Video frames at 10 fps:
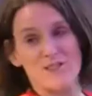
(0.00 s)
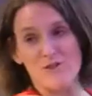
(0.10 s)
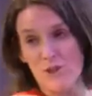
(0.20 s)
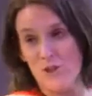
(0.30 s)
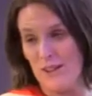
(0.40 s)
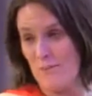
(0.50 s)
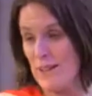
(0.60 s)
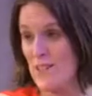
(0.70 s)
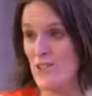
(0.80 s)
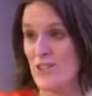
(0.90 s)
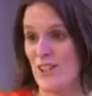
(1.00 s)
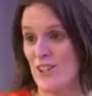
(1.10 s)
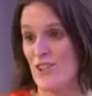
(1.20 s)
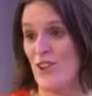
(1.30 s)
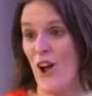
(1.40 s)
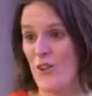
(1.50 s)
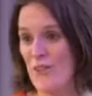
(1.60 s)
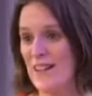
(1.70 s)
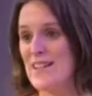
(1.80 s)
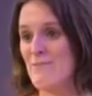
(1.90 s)
bad drawing, but it's just to
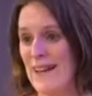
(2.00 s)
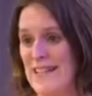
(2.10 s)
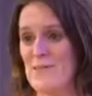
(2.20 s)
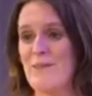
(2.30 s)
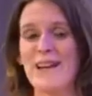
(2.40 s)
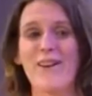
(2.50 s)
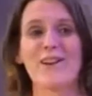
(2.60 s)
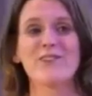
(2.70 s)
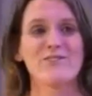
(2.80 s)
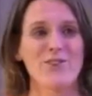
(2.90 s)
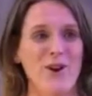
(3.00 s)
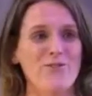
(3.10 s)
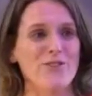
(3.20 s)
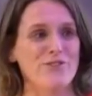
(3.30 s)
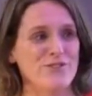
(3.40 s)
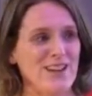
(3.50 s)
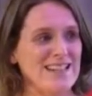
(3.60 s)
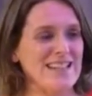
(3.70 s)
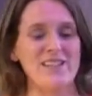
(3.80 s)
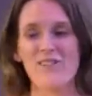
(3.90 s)
show that it is meant to be like quite rough and
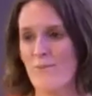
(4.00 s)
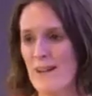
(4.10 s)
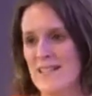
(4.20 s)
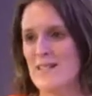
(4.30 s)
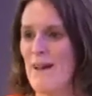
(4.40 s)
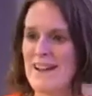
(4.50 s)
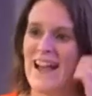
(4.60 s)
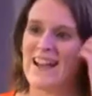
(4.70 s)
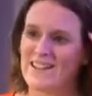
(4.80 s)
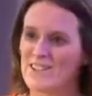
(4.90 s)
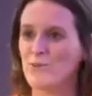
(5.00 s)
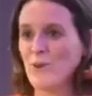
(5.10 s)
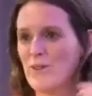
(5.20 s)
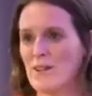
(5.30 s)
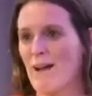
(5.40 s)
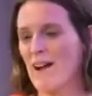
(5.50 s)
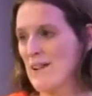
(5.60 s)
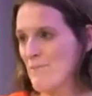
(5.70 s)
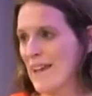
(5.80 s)
ready. You're not meant to spend ages worrying about it,